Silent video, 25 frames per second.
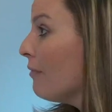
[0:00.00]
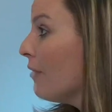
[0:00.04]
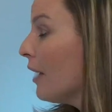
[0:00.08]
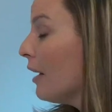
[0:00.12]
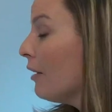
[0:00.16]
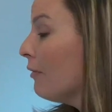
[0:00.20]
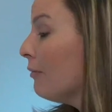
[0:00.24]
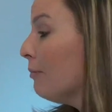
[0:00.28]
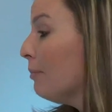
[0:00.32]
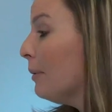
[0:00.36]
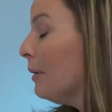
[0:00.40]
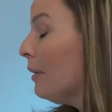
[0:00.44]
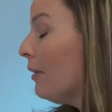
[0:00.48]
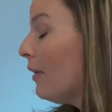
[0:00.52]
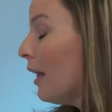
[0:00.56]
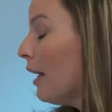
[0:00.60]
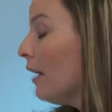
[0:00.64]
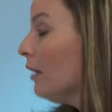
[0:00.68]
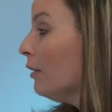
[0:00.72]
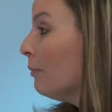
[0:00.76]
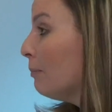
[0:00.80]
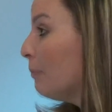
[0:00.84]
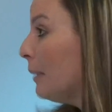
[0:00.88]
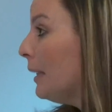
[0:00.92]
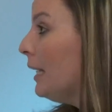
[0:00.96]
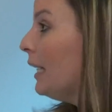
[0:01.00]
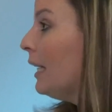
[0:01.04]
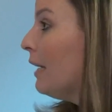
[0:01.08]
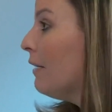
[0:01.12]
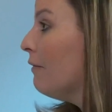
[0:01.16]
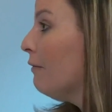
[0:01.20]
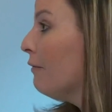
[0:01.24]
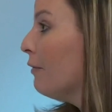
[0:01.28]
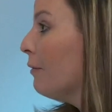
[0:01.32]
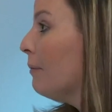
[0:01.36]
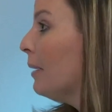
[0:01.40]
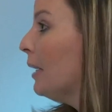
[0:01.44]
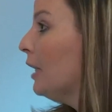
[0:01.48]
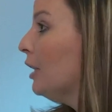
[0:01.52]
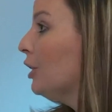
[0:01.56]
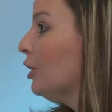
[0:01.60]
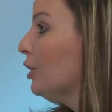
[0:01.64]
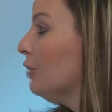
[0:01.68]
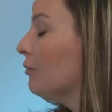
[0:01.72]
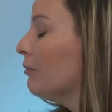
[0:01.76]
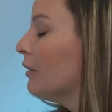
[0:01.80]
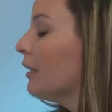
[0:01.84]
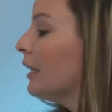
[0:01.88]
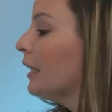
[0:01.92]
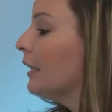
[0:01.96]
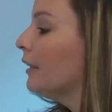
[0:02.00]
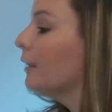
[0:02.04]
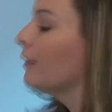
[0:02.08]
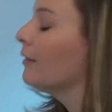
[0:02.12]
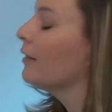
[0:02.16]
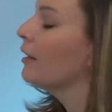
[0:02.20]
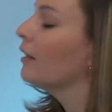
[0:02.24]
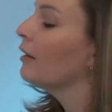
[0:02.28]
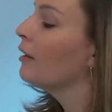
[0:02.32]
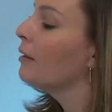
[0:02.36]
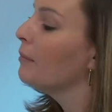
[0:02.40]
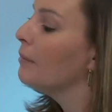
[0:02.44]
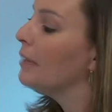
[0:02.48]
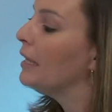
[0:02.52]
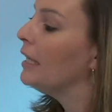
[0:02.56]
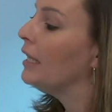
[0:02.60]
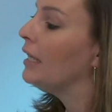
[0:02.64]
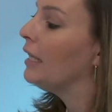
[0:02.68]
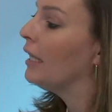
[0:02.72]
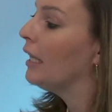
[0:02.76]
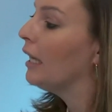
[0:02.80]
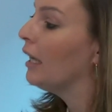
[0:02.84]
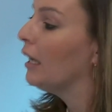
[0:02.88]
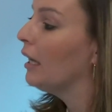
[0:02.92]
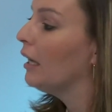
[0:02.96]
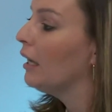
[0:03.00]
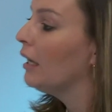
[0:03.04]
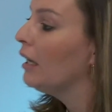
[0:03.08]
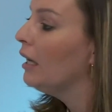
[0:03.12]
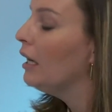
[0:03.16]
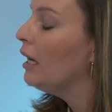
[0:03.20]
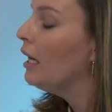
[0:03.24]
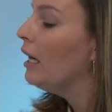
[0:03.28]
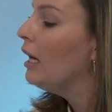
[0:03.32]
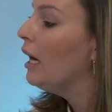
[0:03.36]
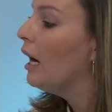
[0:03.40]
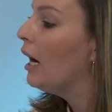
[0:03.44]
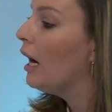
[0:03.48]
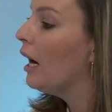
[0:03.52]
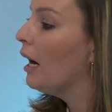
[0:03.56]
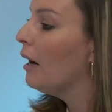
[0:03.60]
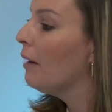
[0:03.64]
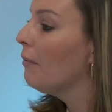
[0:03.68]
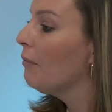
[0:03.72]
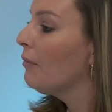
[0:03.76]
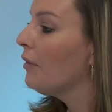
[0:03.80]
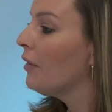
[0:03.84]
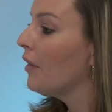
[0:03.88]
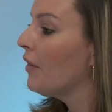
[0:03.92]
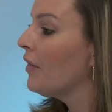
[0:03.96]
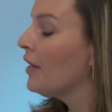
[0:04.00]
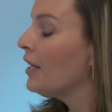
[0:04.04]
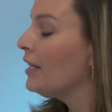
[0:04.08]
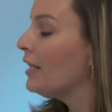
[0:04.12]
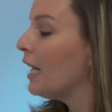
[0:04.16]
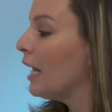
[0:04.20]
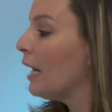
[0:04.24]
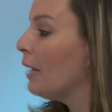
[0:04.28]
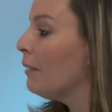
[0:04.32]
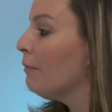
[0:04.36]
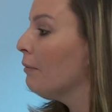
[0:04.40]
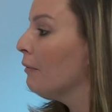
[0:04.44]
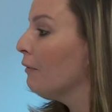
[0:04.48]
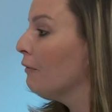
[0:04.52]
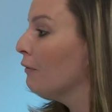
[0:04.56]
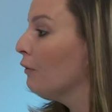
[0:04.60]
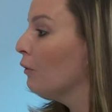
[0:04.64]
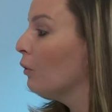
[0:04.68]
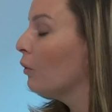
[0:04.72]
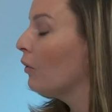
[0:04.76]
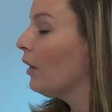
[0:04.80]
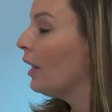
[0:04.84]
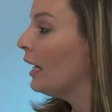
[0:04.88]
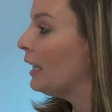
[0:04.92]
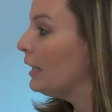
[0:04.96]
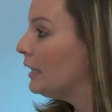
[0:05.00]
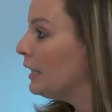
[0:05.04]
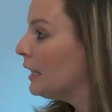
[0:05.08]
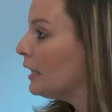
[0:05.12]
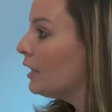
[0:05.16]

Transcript: assessment of why the Capitol Police were so ill-prepared.